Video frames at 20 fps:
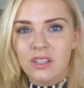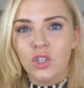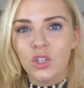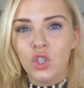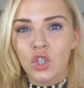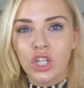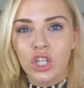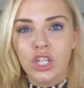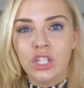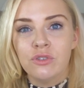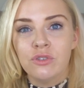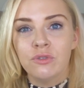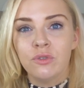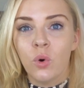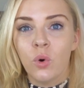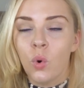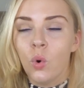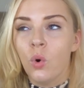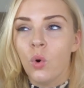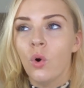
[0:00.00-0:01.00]
are good
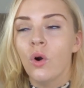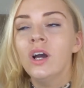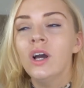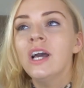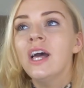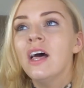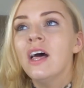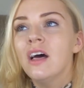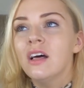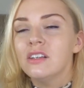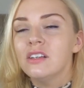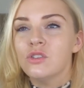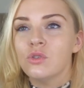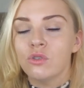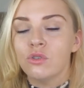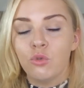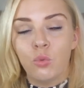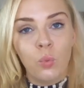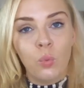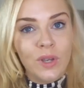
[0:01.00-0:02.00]
for sort
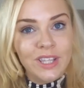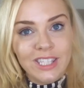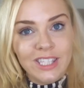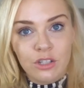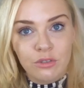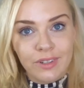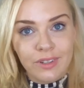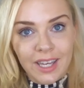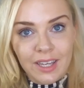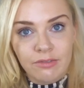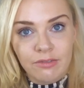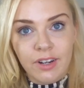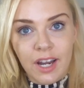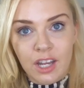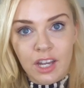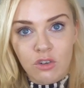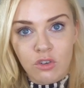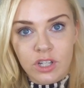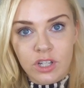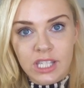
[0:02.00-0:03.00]
of wintry
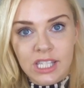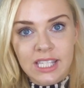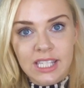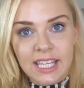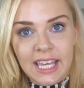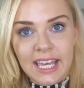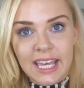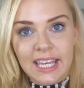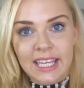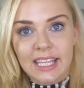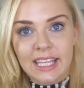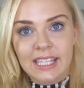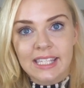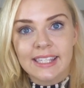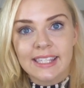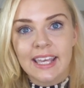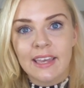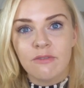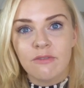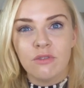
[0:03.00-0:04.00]

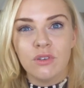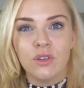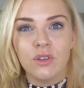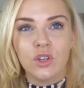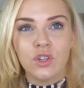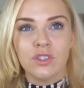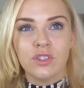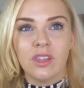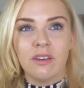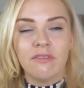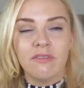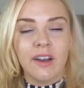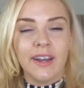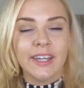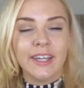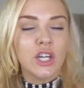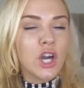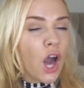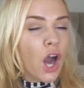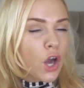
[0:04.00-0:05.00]
fragrances, because they're
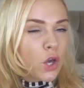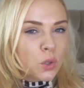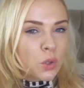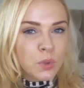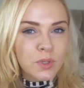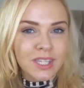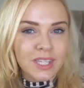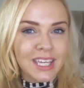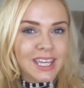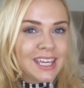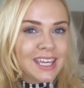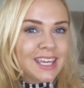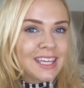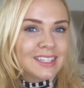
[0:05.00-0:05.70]
very cozy.